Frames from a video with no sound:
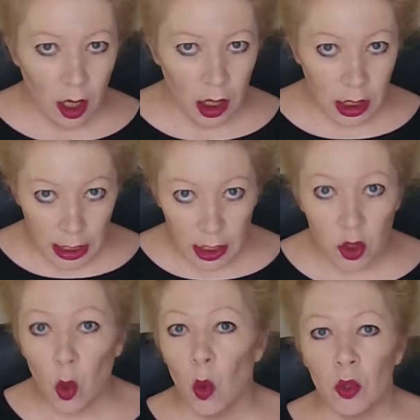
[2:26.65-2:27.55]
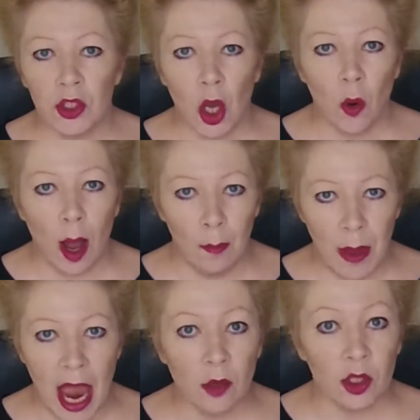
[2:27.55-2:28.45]
It is also
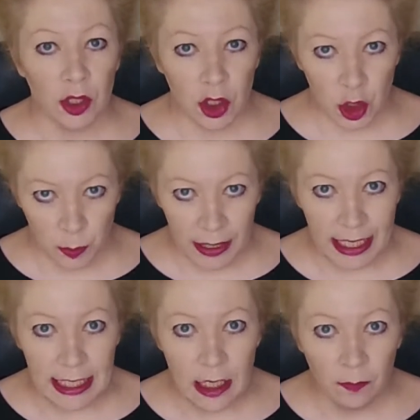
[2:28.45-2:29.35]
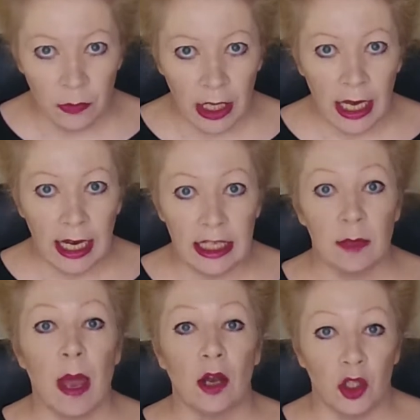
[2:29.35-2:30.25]
about speed. It is
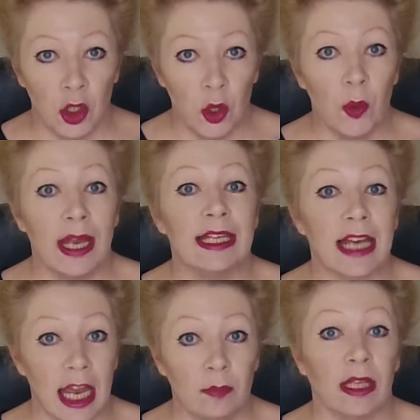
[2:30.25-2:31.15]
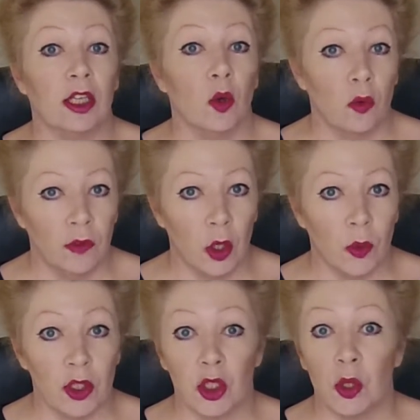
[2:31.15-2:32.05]
about you enabling your
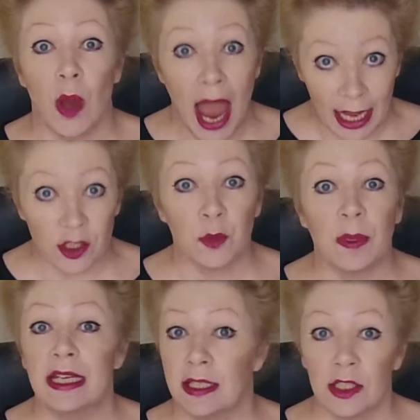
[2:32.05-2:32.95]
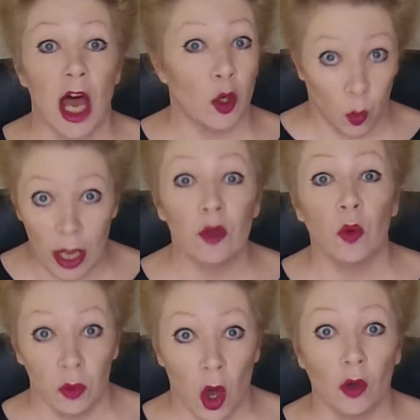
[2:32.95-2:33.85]
viewers to, at speed, decide whether
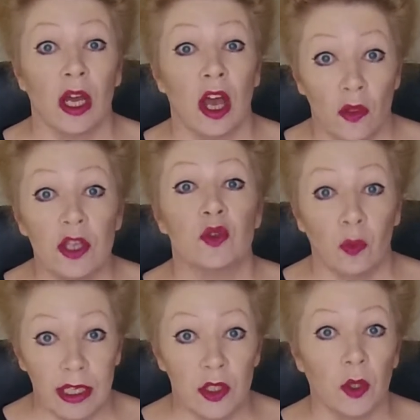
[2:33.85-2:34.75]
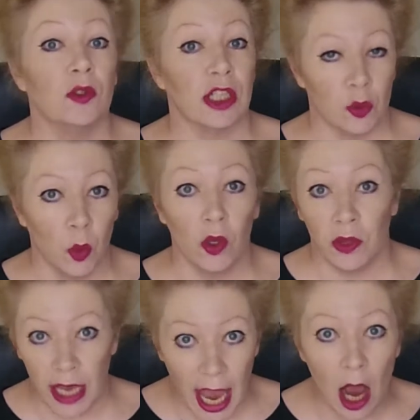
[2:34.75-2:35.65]
or not this research is worth
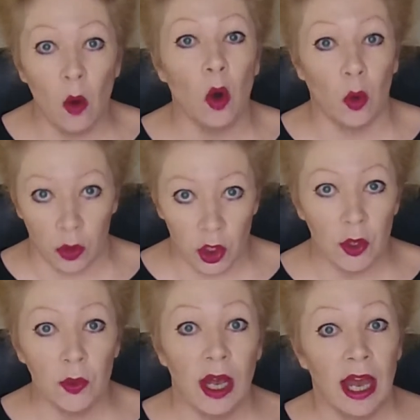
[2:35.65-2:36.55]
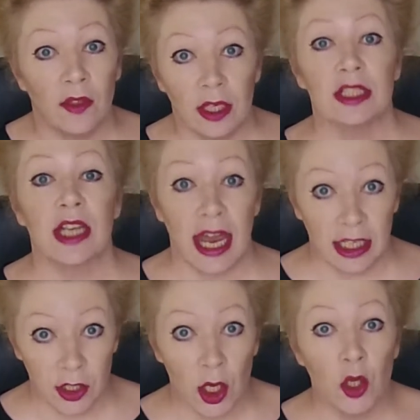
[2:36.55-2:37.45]
the hour or two that it
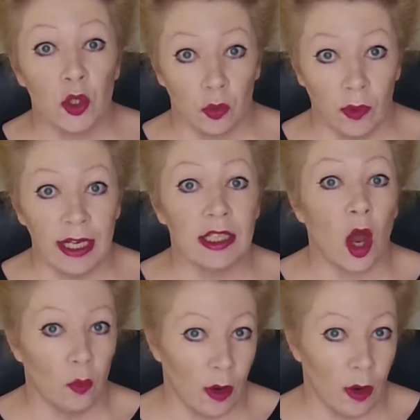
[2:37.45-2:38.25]
takes to read a